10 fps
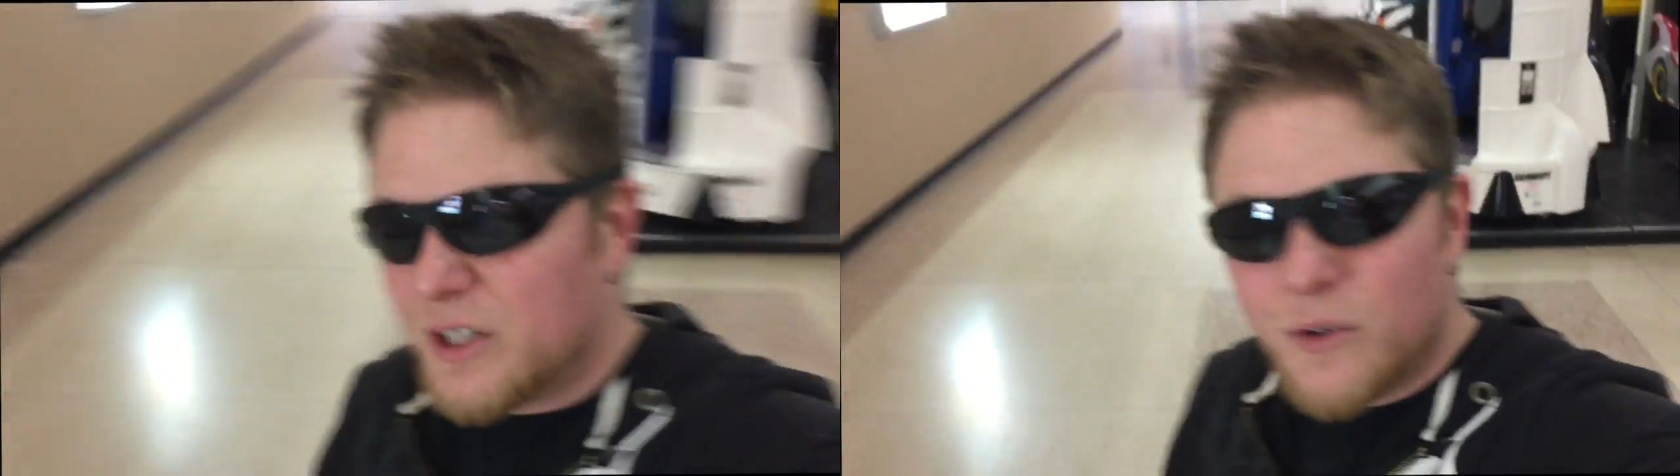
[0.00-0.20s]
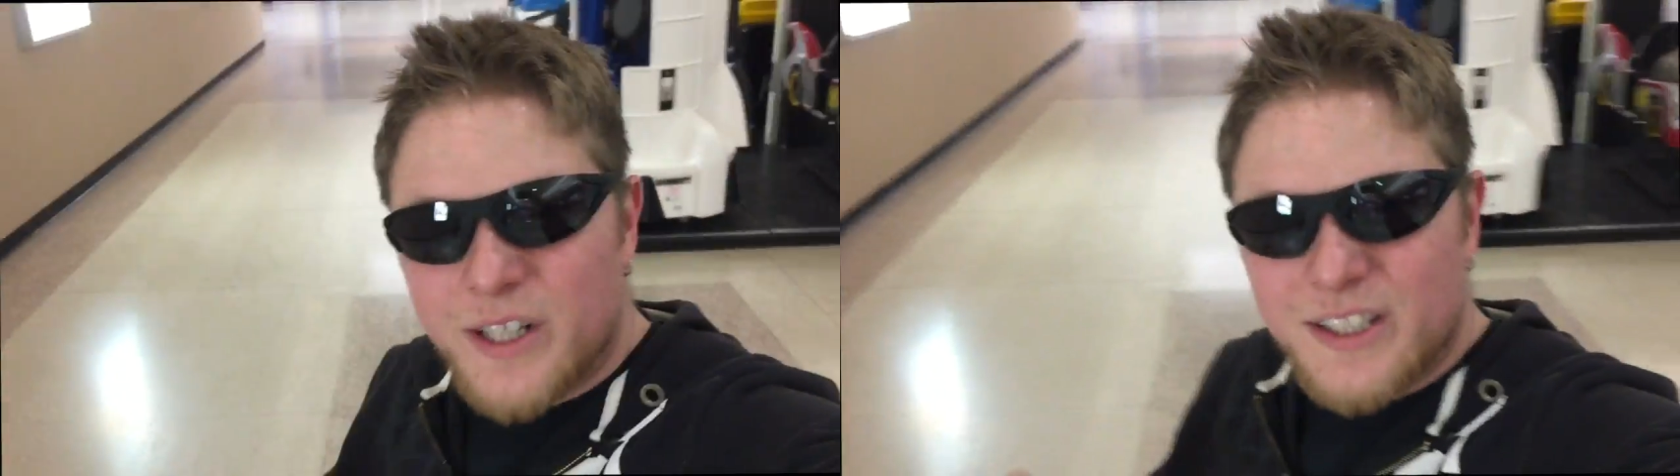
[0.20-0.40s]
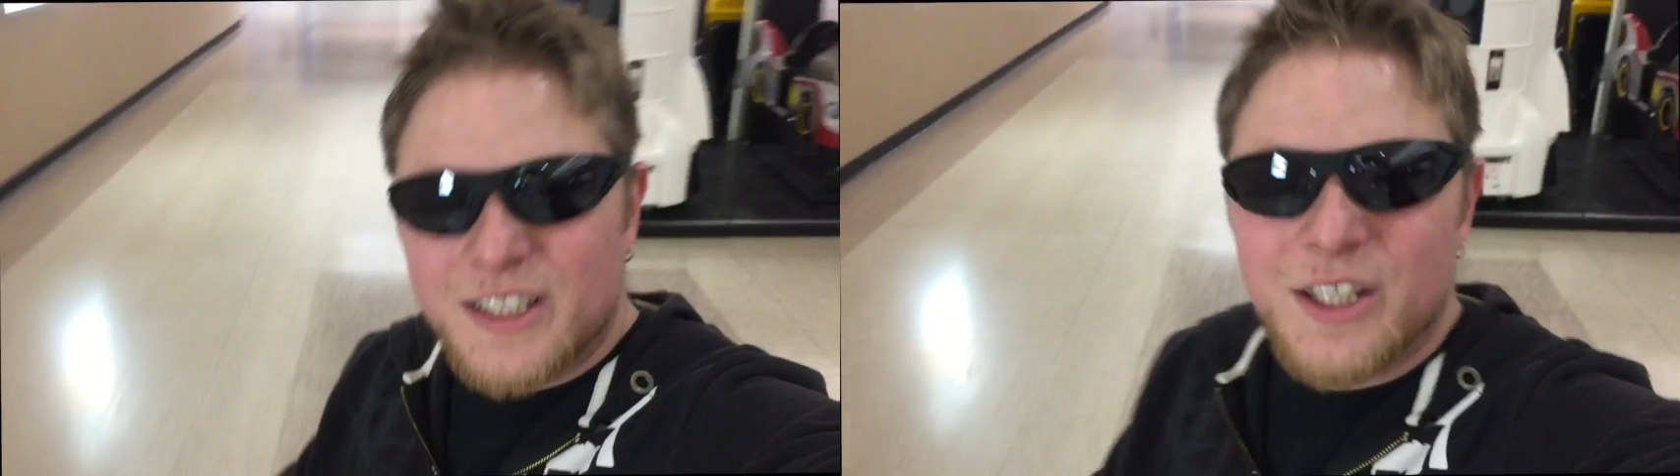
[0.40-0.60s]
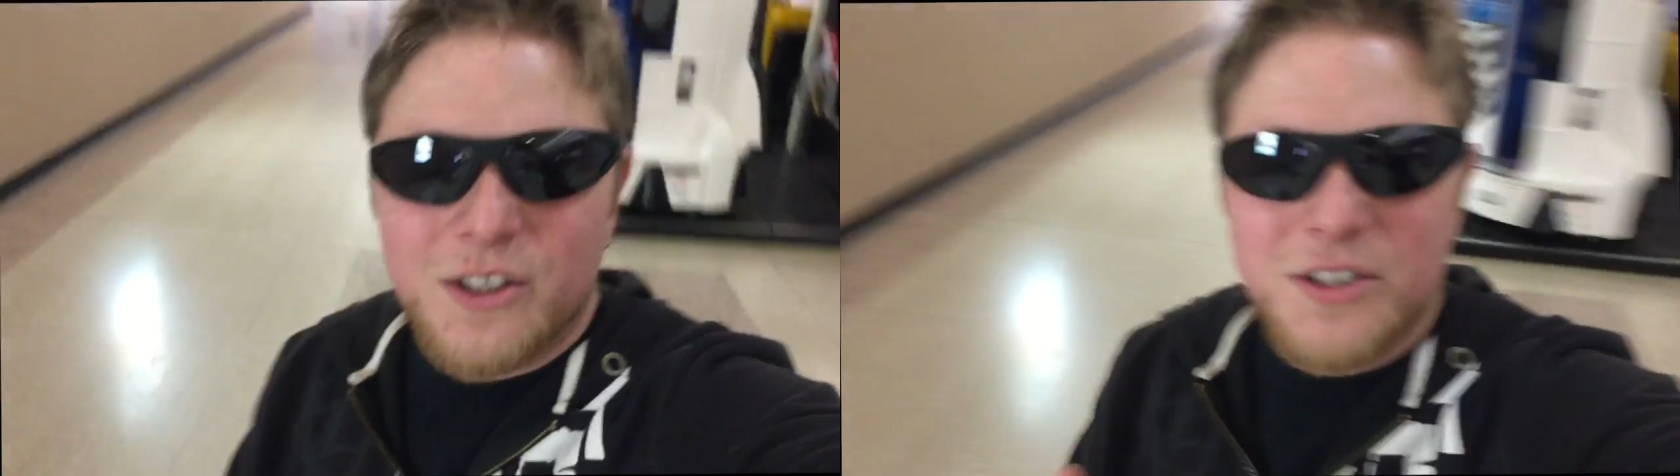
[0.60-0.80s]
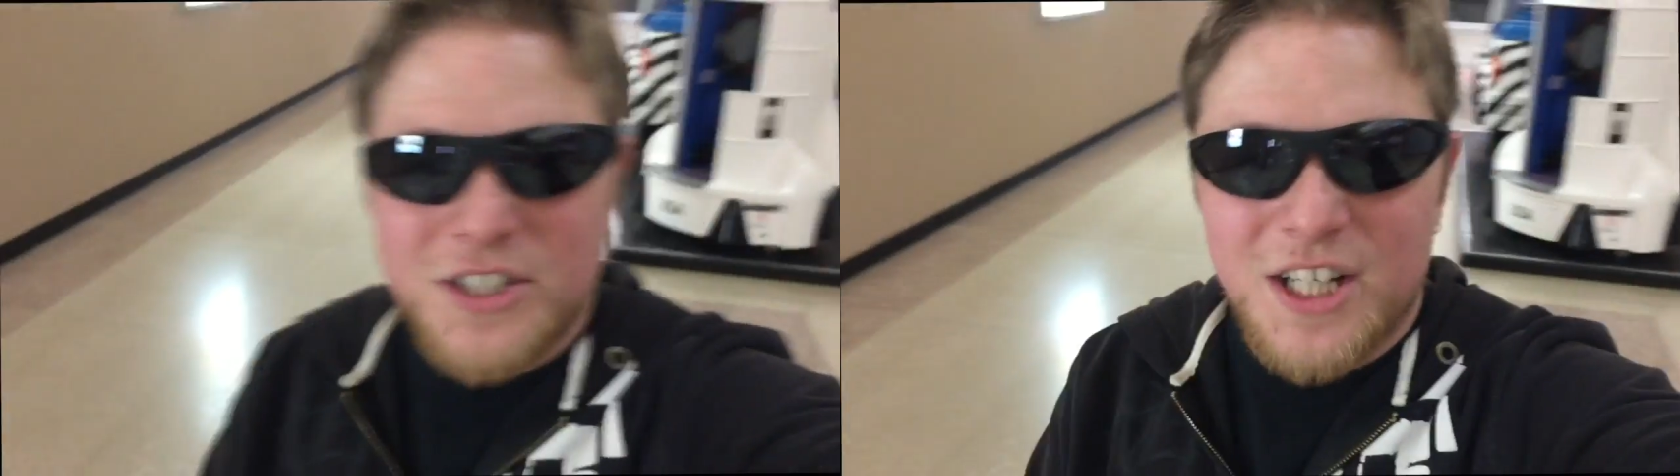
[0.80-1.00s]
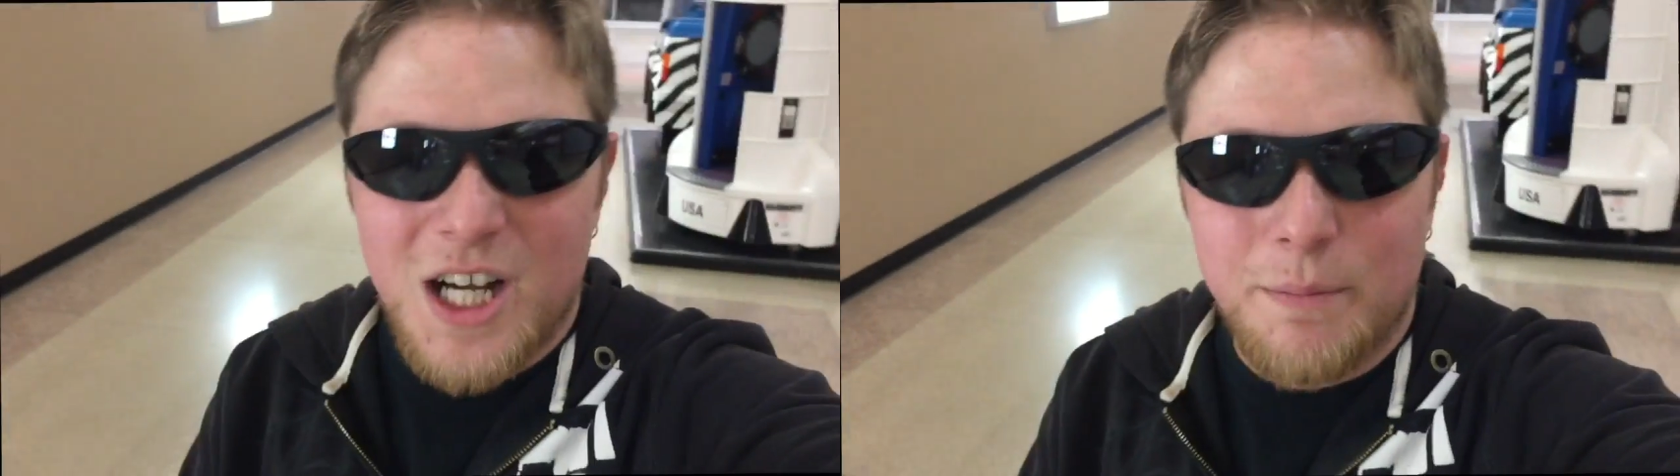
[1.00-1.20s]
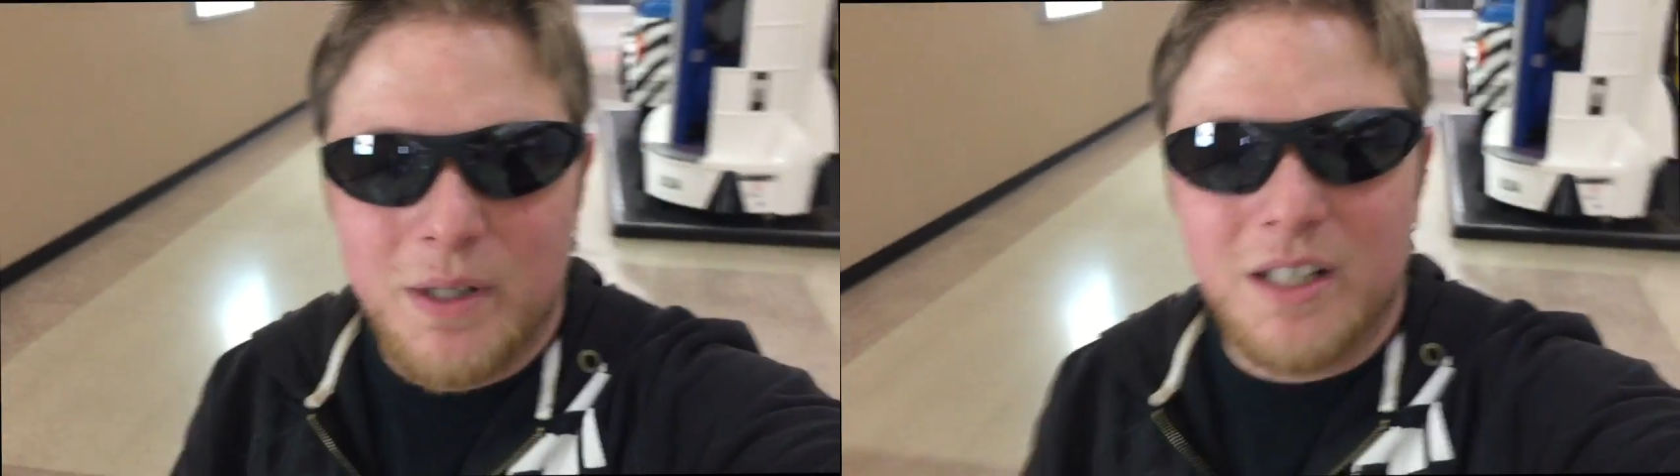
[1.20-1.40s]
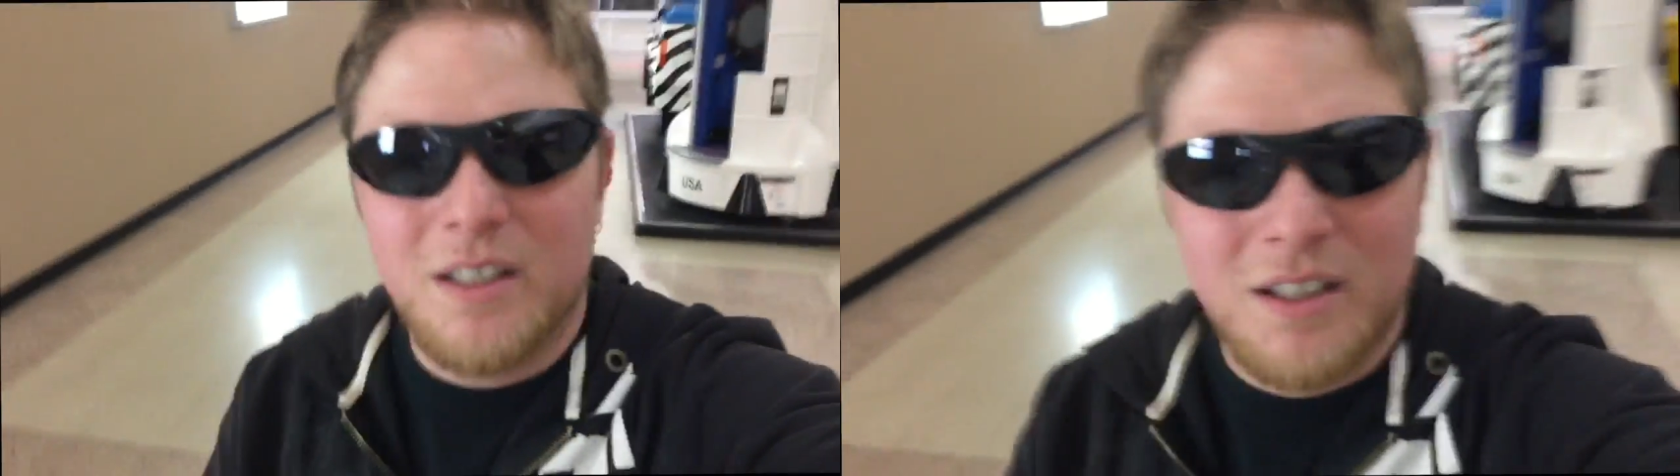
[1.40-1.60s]
were going to go
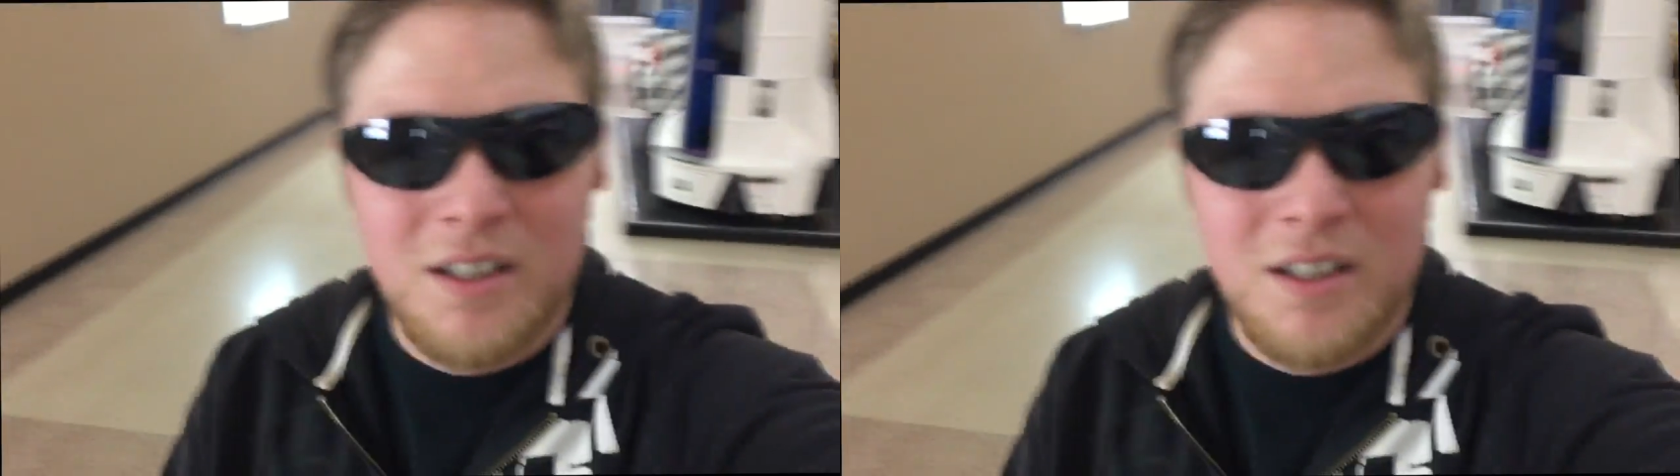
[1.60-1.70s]
shopping,